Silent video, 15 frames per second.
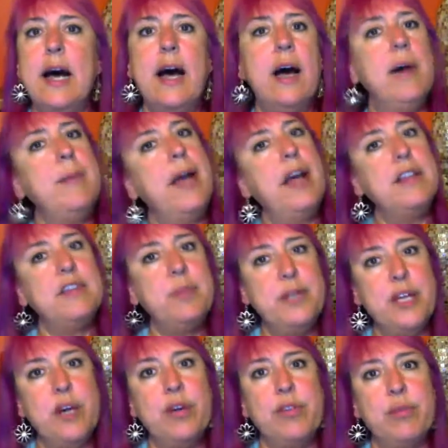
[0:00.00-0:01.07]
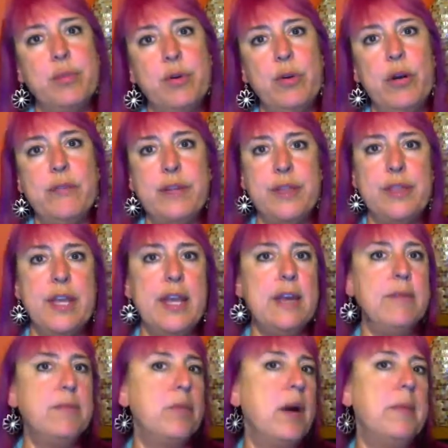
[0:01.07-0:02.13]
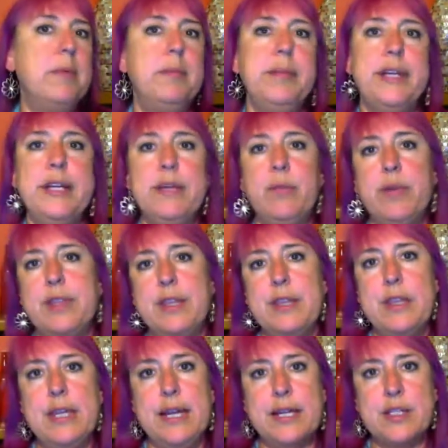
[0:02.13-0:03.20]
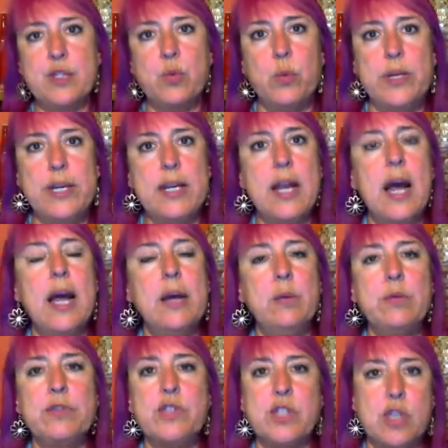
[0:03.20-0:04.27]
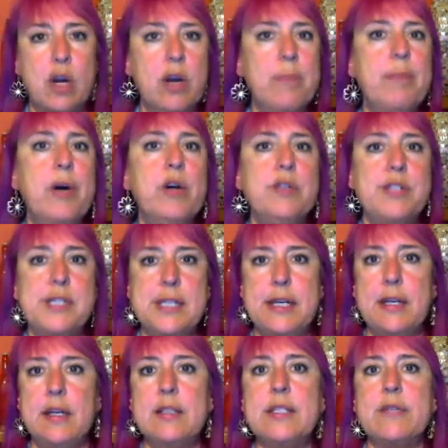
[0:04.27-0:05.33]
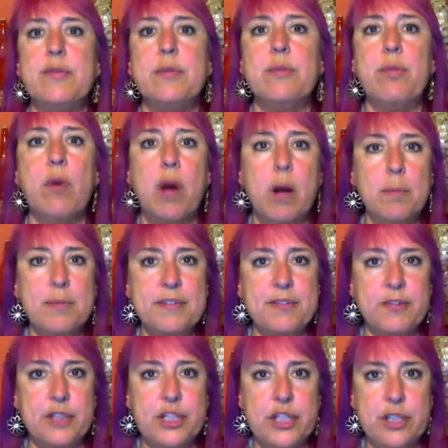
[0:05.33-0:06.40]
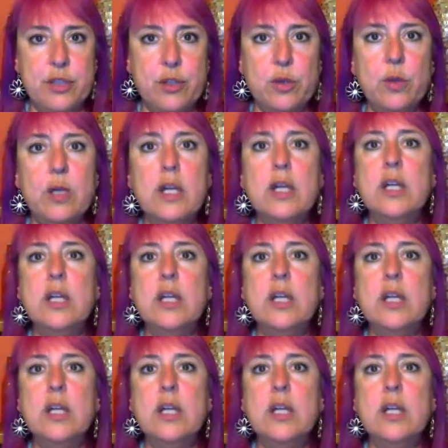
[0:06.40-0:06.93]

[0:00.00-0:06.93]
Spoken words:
As we go through everything, probably within the next week, I will start posting different prompts for you